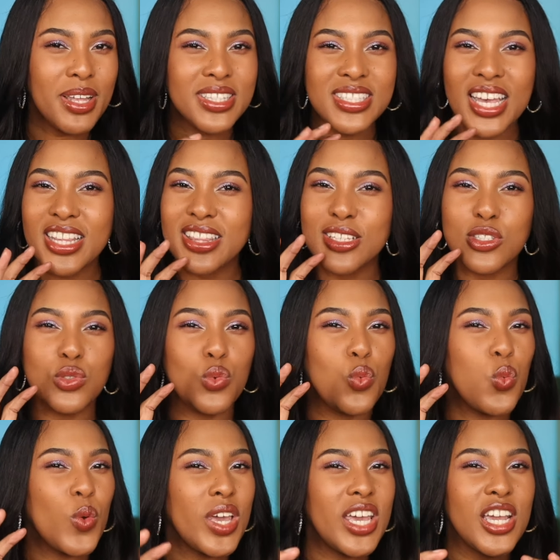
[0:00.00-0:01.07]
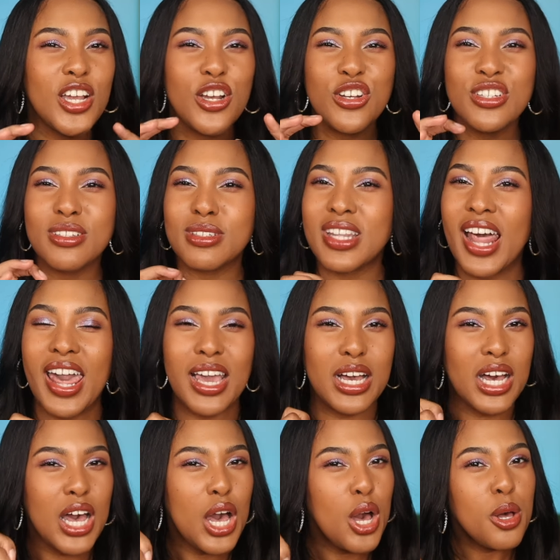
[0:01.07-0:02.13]
It's like this weird like
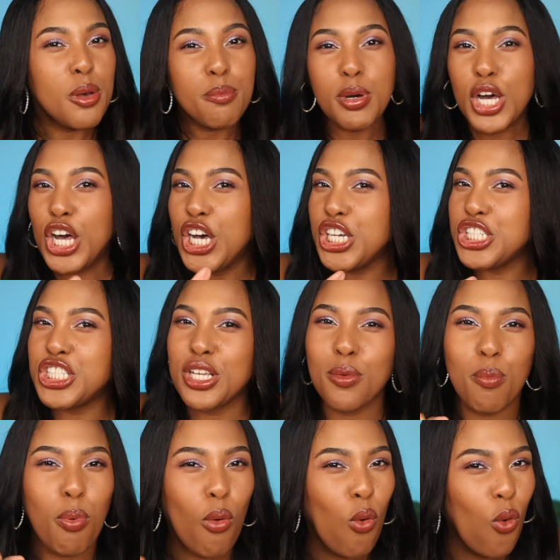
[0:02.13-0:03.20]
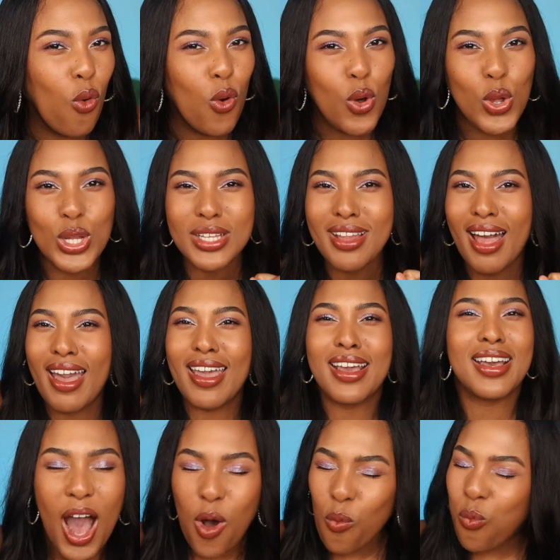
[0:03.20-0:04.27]
push and pull, like
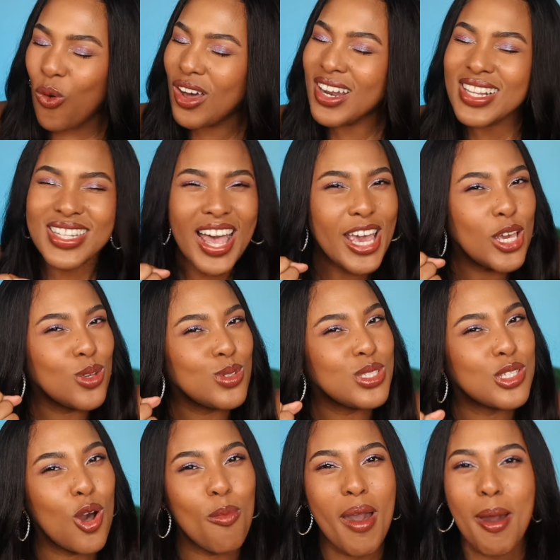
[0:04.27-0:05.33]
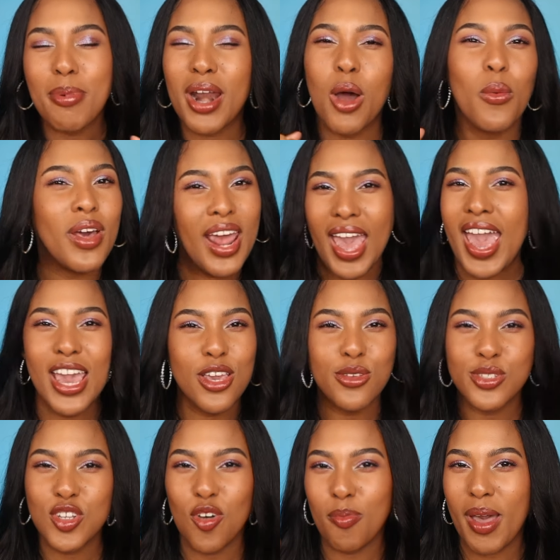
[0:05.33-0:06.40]
I want to like you so bad but I want to hate you
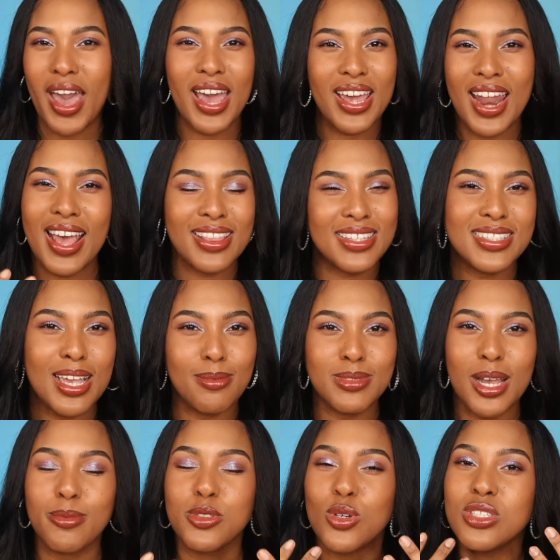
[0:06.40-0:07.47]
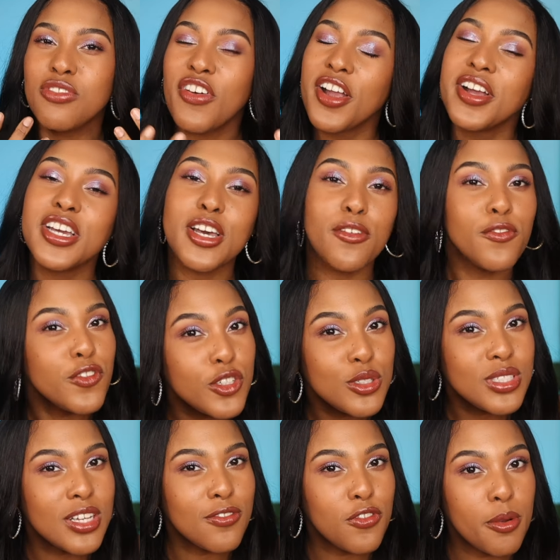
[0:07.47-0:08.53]
so bad at the same time. So it's very
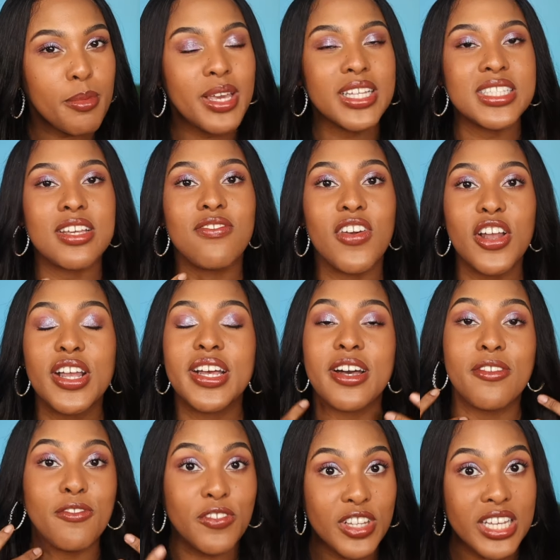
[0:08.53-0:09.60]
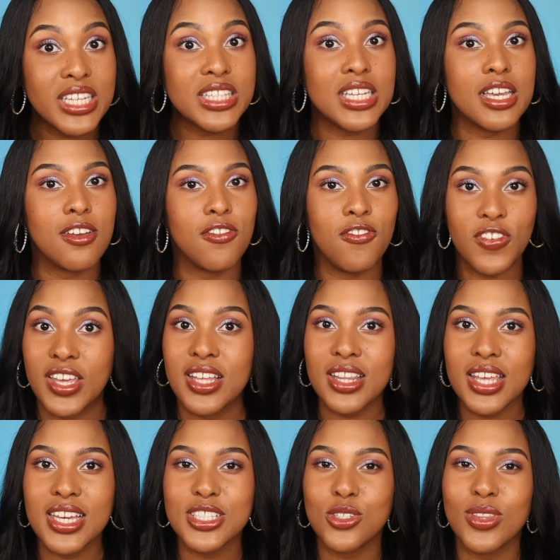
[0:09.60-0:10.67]
confusing for me. It's a very conflicting
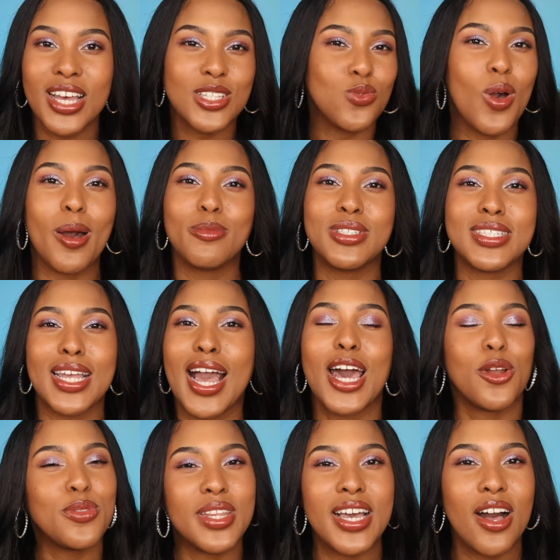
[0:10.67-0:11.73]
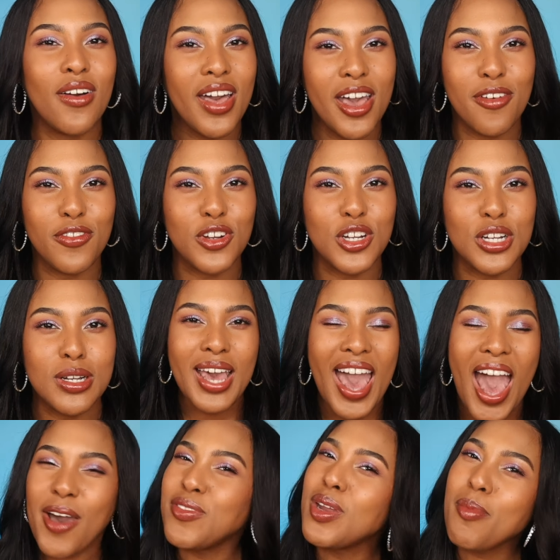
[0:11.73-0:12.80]
feeling, so that's why I'm just like, I don't think I'll ever
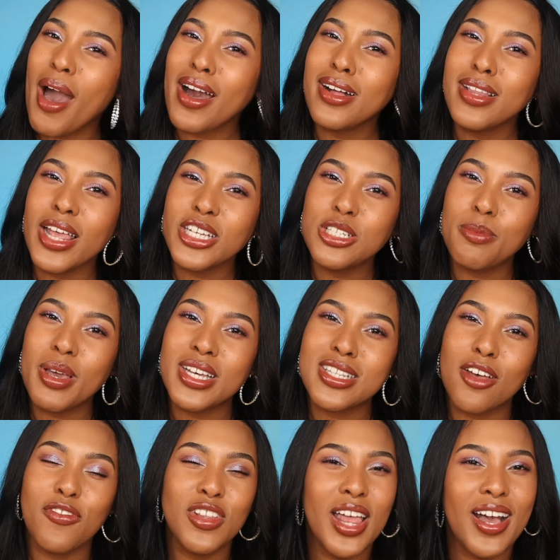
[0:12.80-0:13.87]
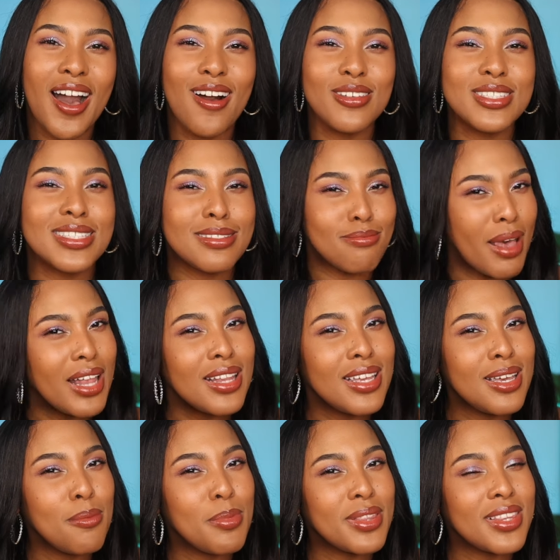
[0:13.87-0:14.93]
have it in my collection because I feel like I'll smell
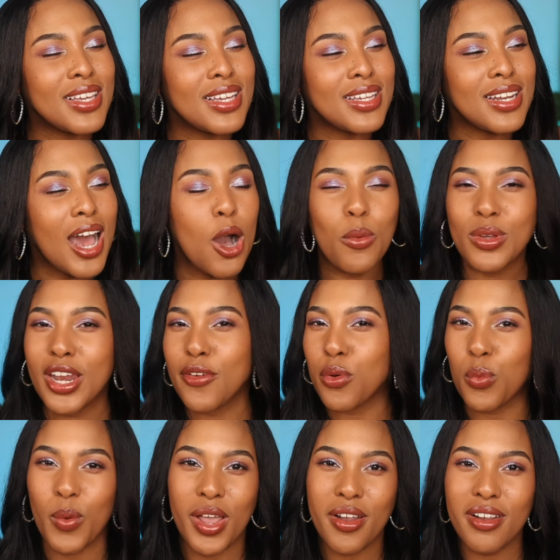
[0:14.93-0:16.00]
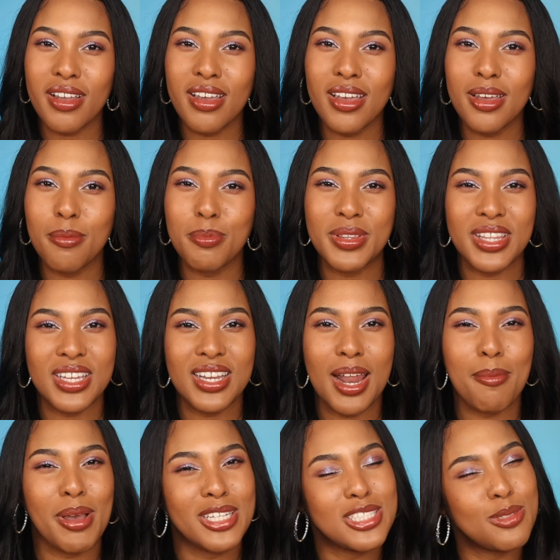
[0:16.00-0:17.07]
it but then I will never wear it, but then I
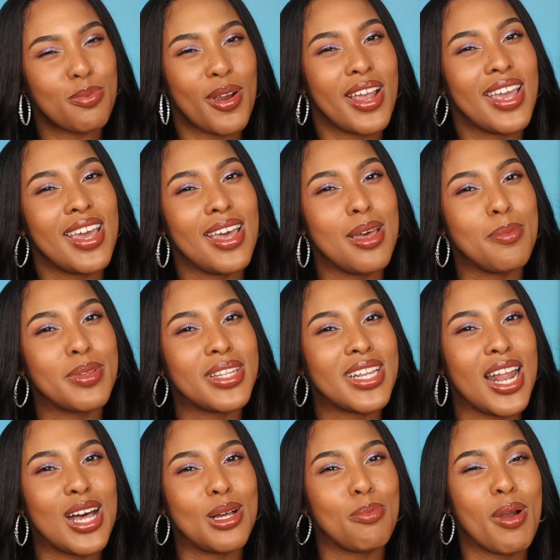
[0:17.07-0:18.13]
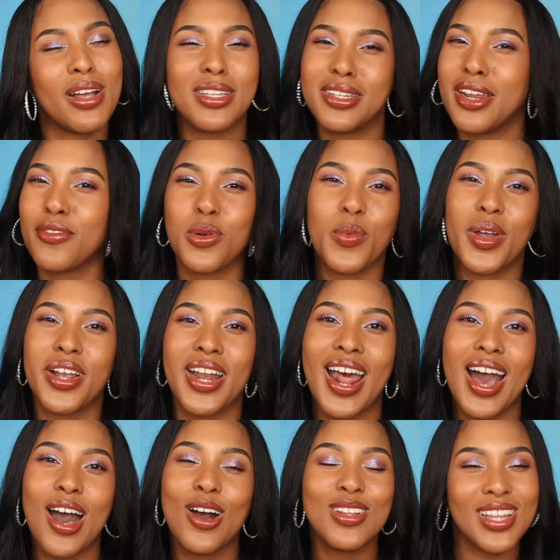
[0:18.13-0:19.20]
might spray it but then I'll probably never wear it
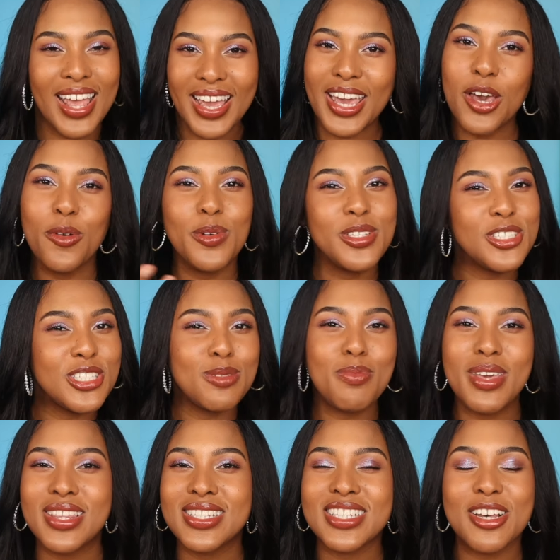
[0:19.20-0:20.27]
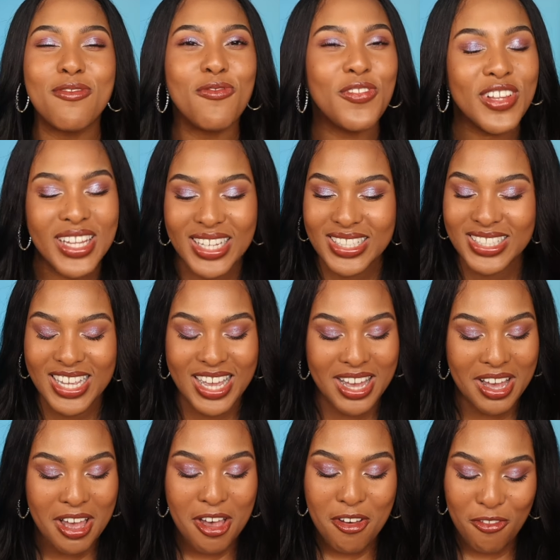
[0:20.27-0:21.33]
out. Like, it will just be this
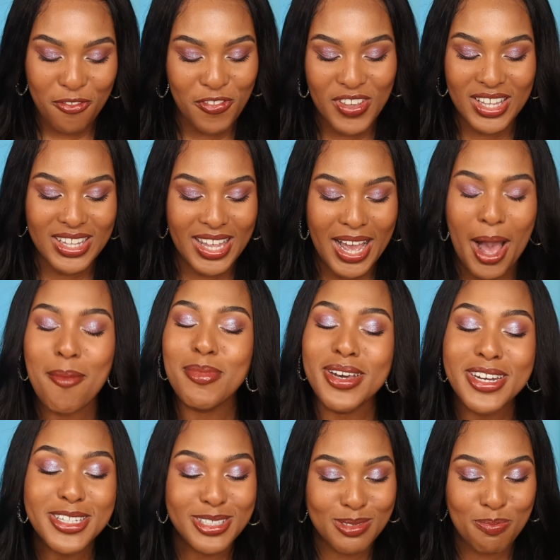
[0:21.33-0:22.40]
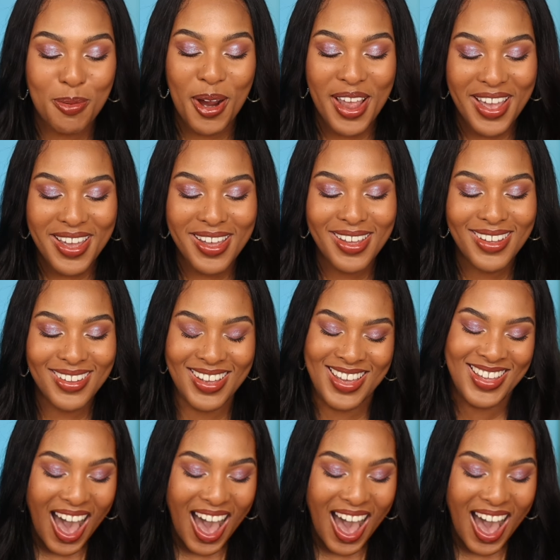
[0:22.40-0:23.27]
conflicting feeling. I'm gonna spray it.